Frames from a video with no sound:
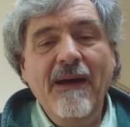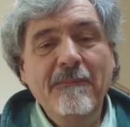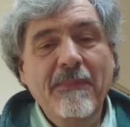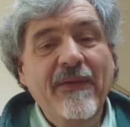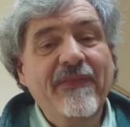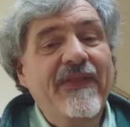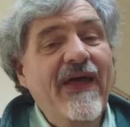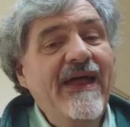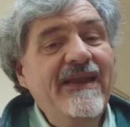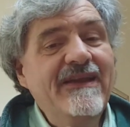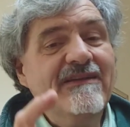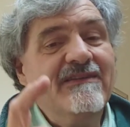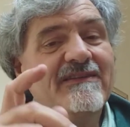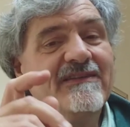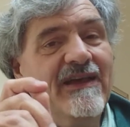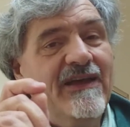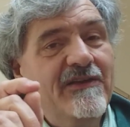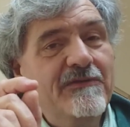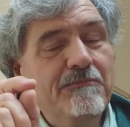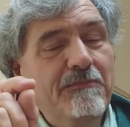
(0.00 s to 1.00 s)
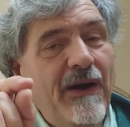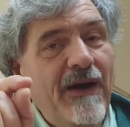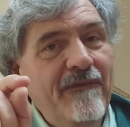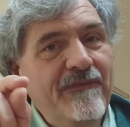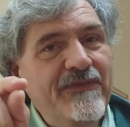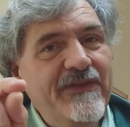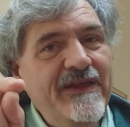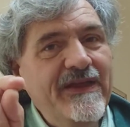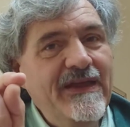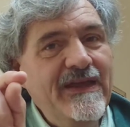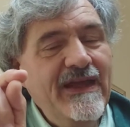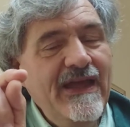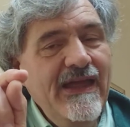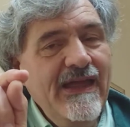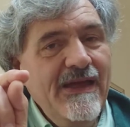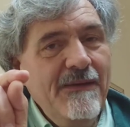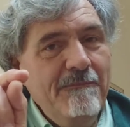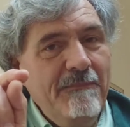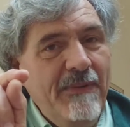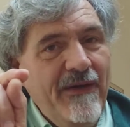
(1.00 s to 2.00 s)
But then it says,
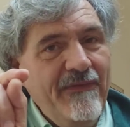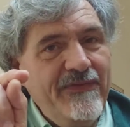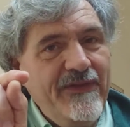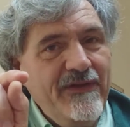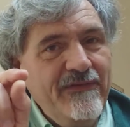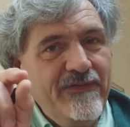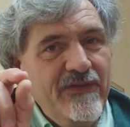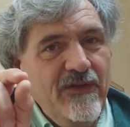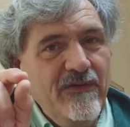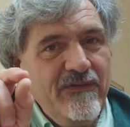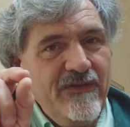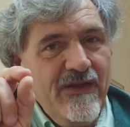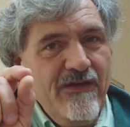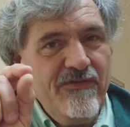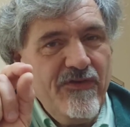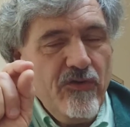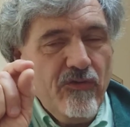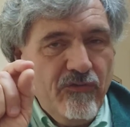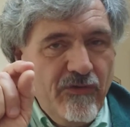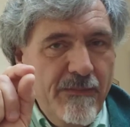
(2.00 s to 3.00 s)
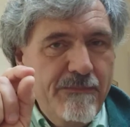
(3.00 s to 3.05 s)
if